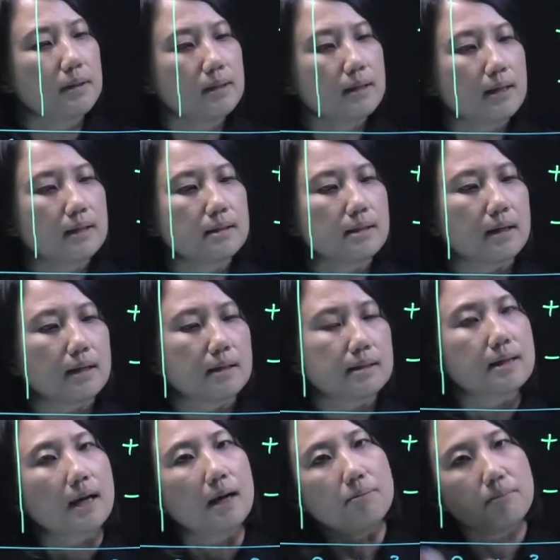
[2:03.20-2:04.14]
that I
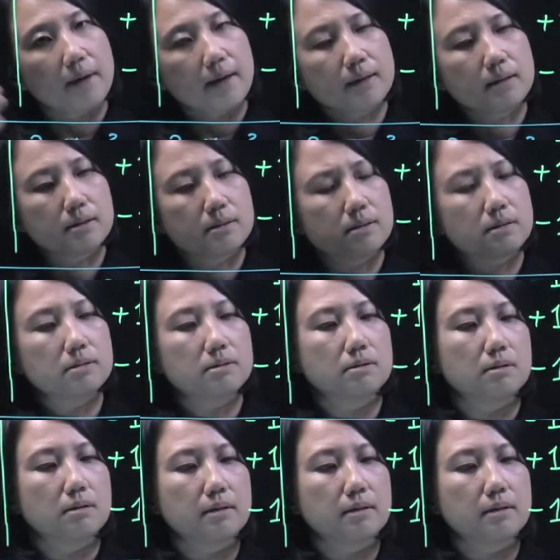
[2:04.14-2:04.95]
come back to